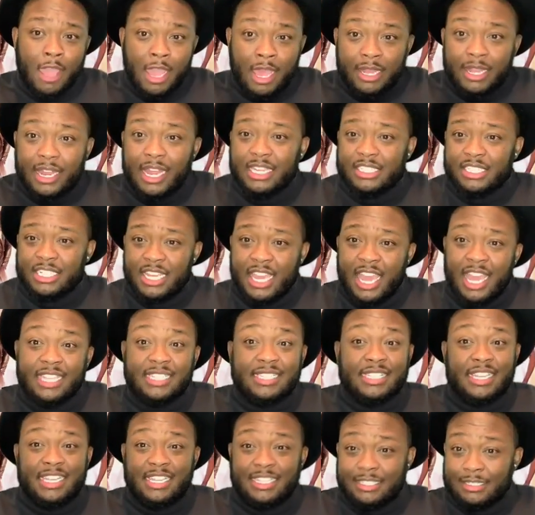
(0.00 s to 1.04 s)
that she had
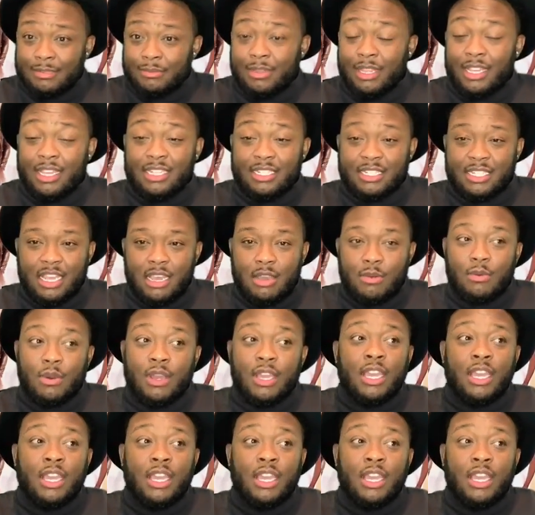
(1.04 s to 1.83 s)
seen some things that were